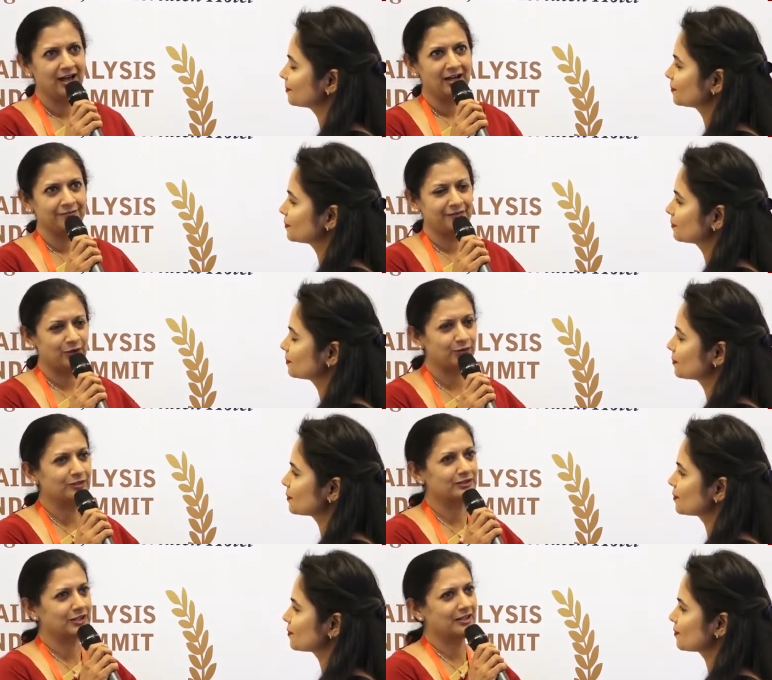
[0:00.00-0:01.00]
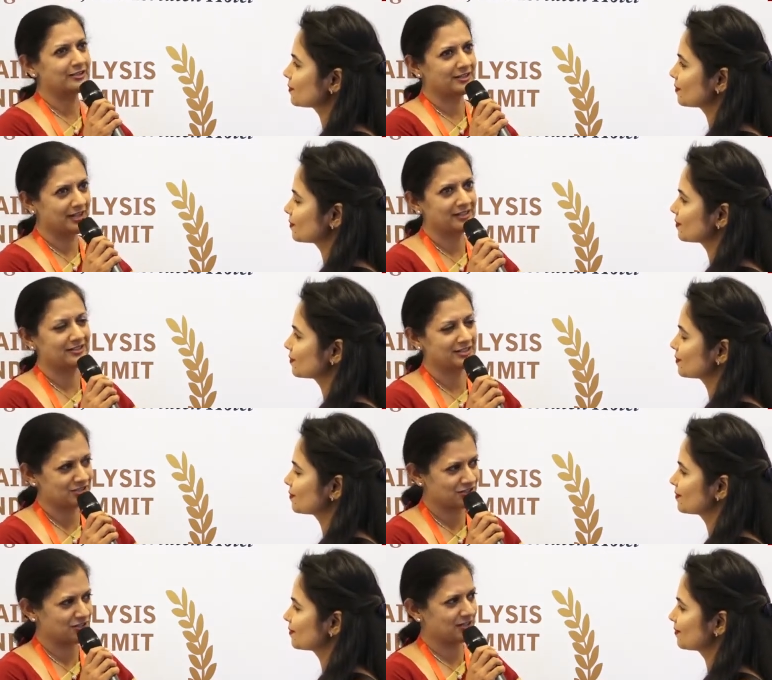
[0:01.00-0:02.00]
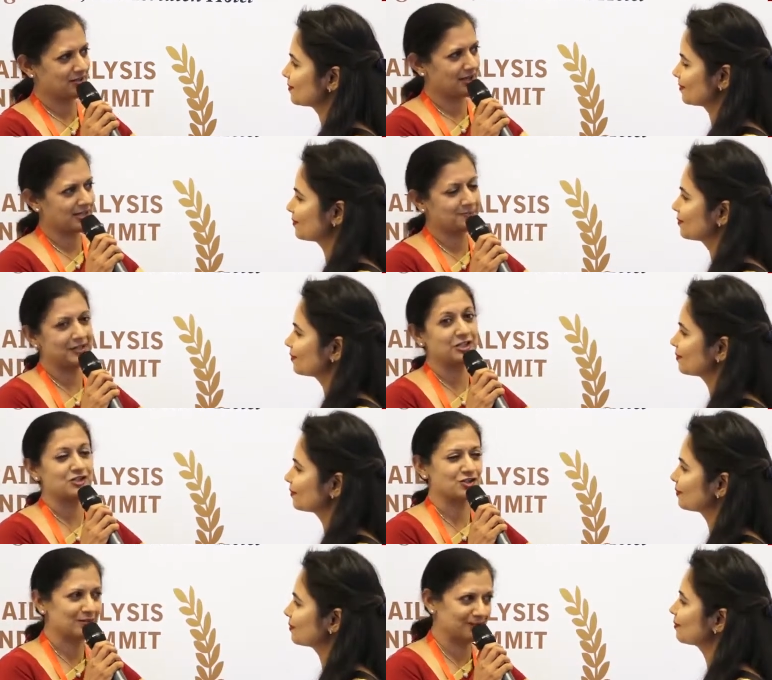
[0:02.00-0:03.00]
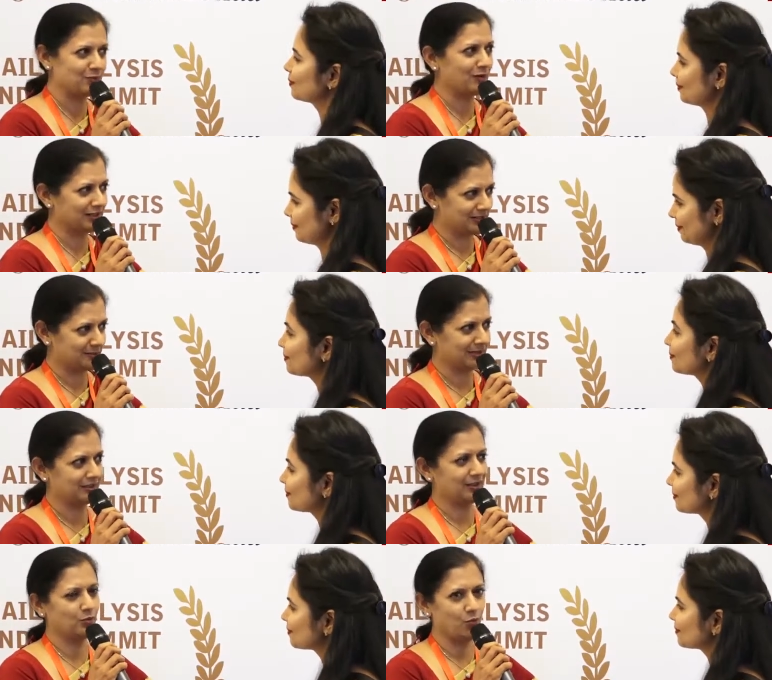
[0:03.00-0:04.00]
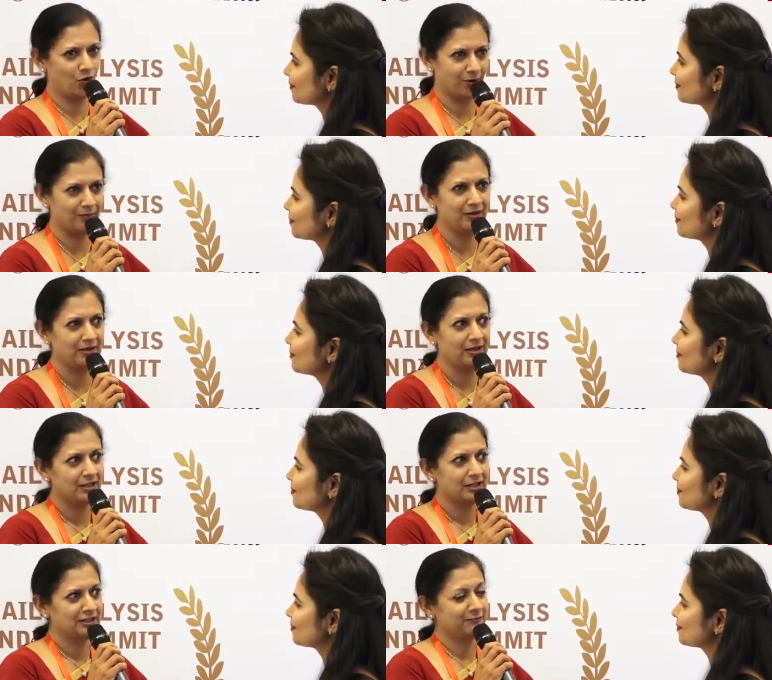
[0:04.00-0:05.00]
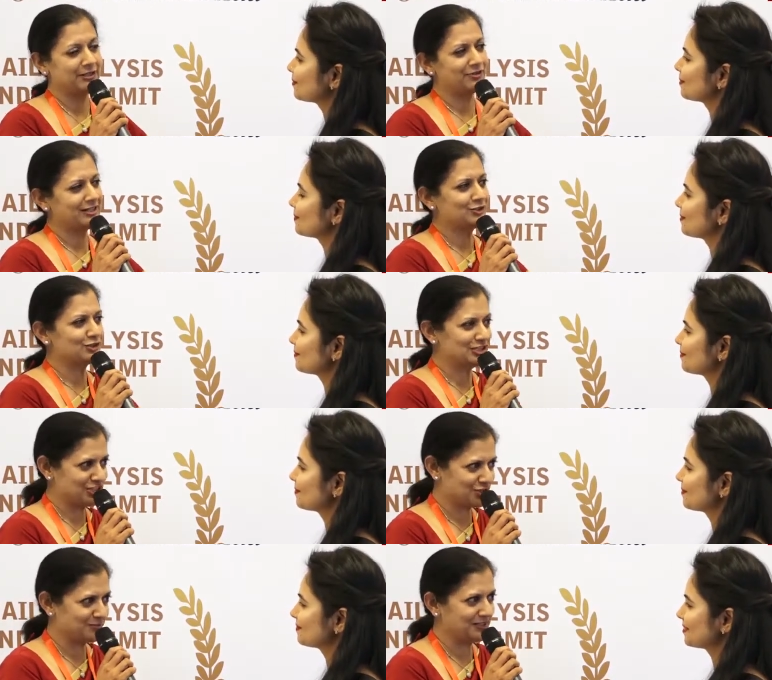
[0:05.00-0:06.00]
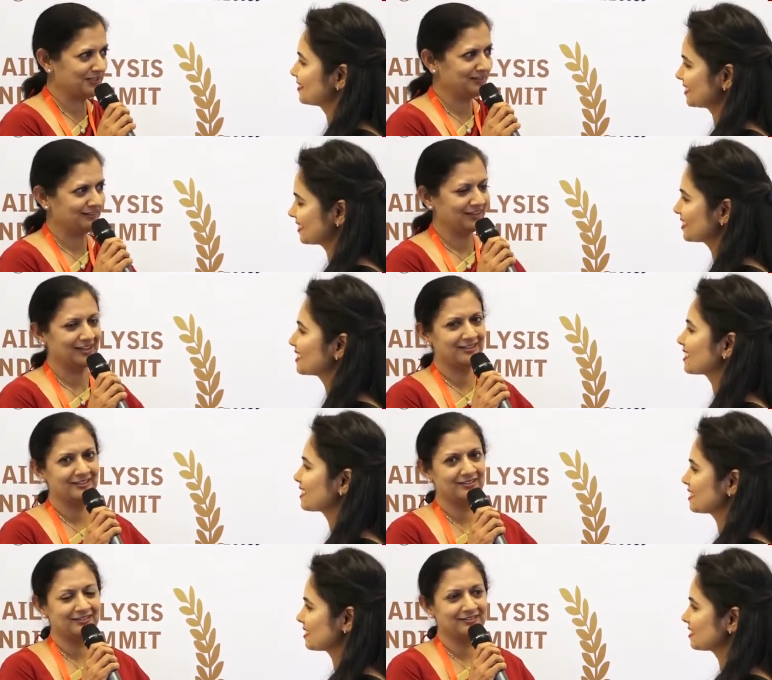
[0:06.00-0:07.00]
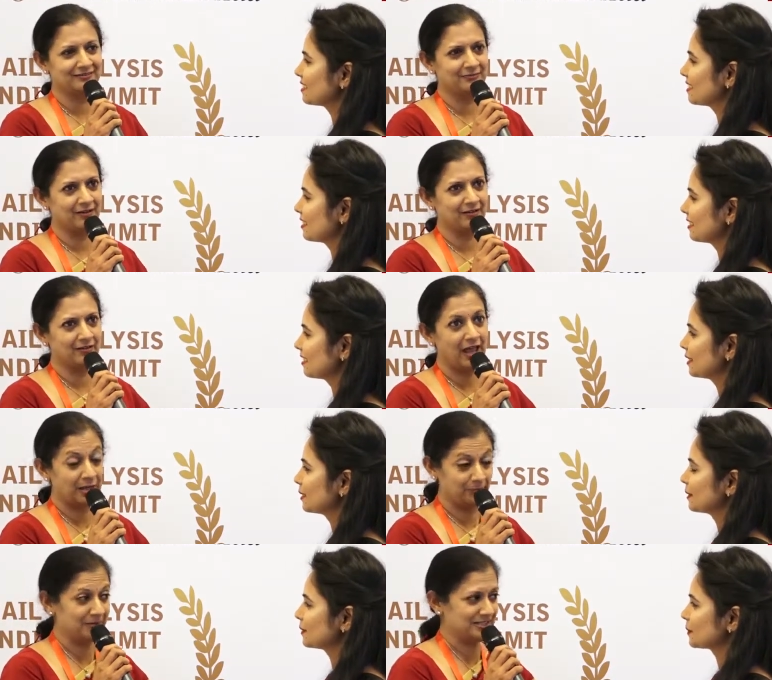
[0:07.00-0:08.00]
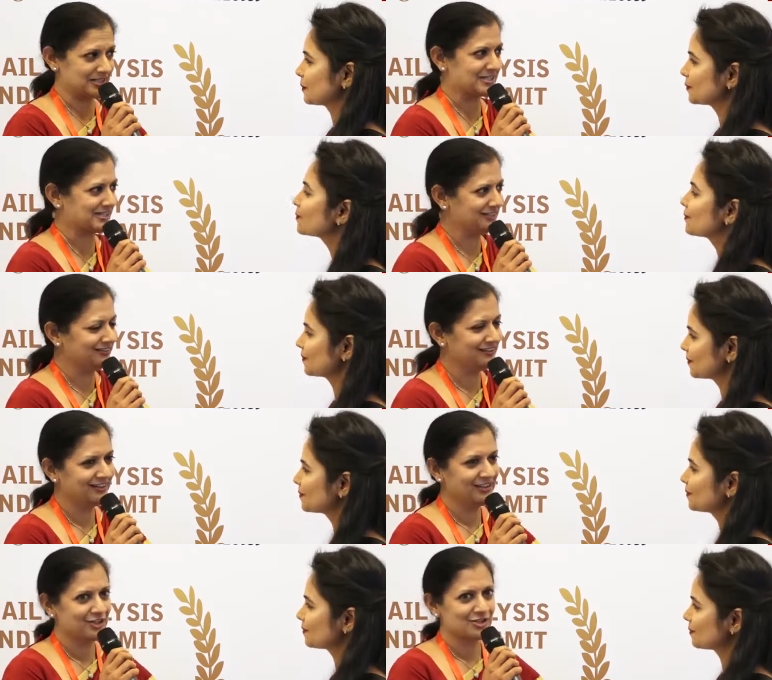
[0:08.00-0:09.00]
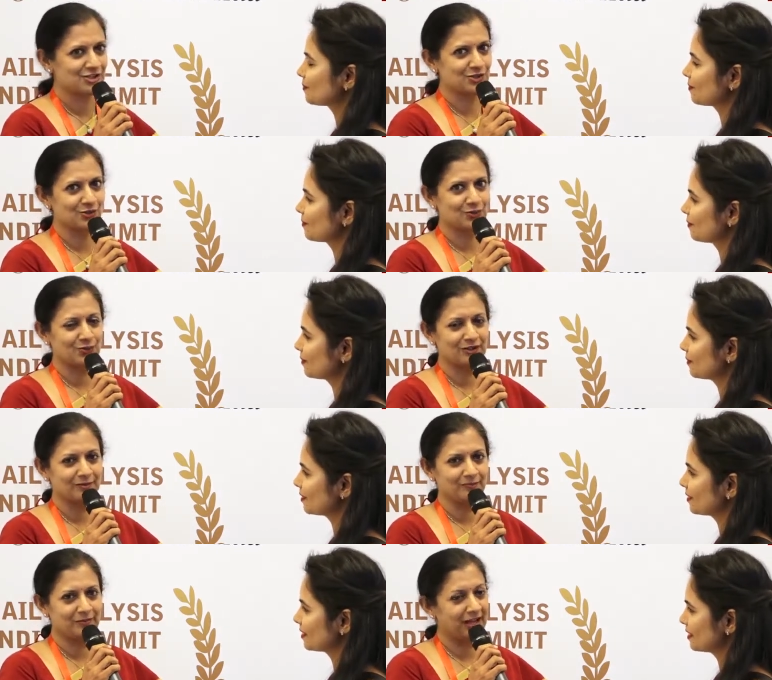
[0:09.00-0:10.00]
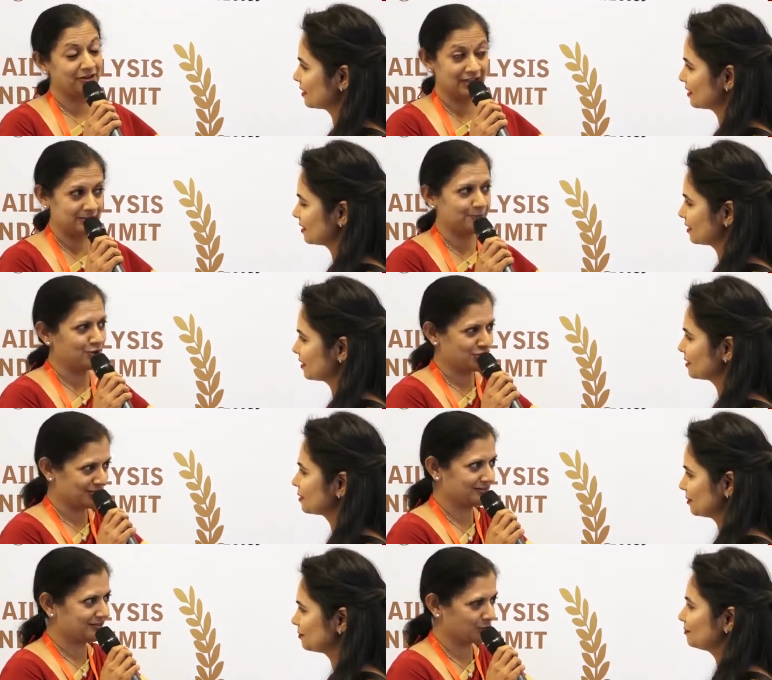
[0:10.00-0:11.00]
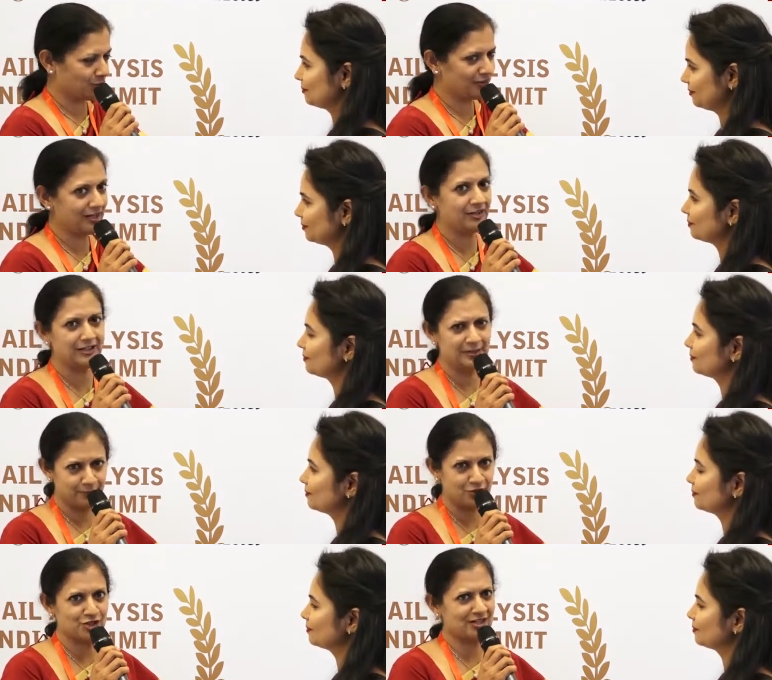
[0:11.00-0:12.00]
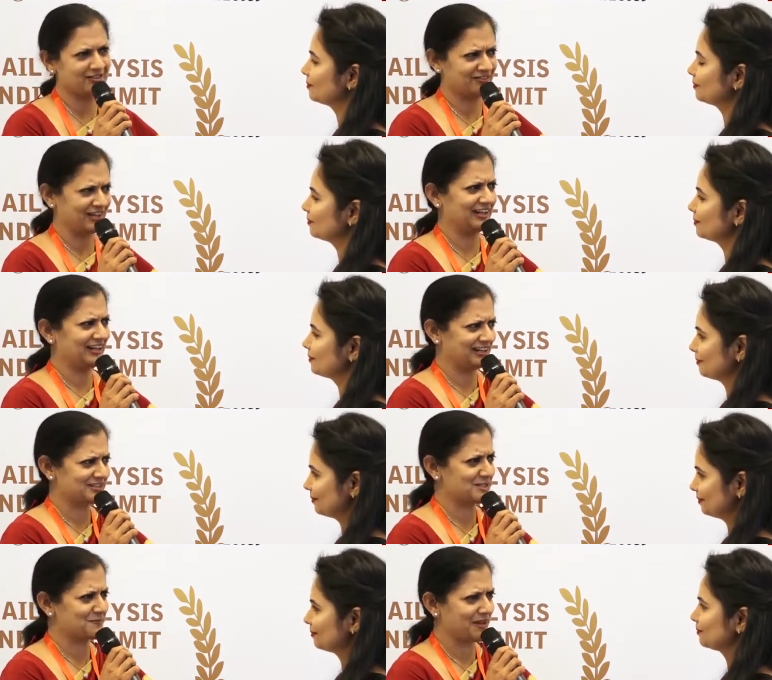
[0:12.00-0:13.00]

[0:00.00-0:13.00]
Speaker 1: I found that the entire industry has been extremely welcoming and warm. They've been ready to teach me and uh, uh, help me succeed. So um, I really appreciate the award. I really appreciate the Rail Analysis